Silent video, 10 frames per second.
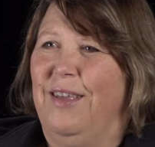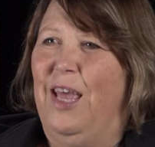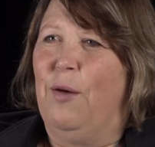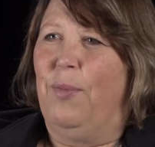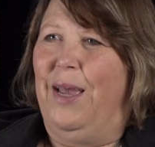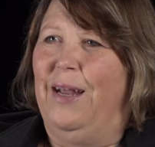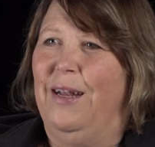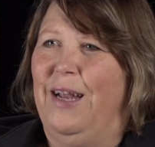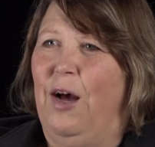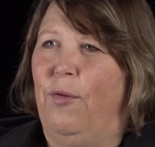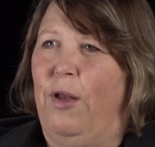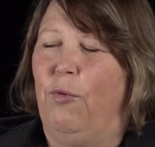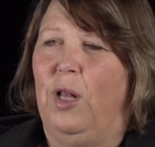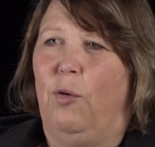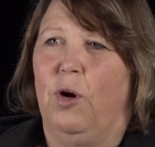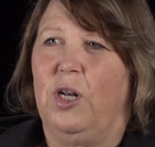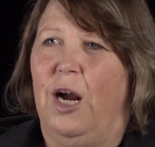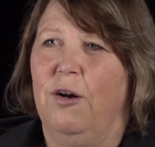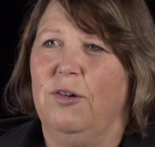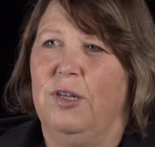campaign and how they really worked
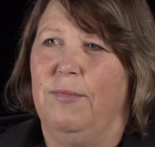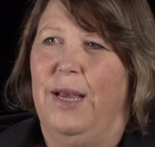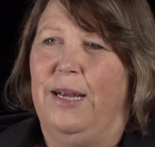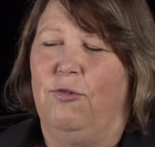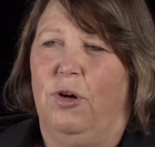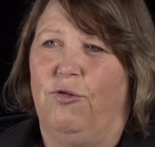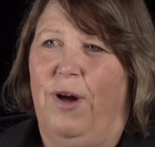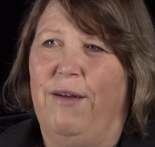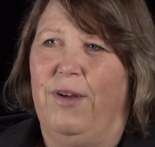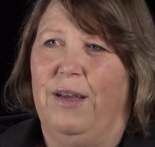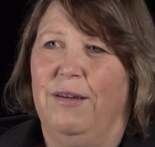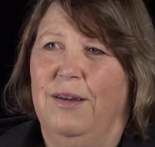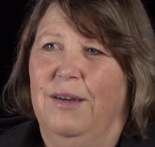hard to make drunk driving.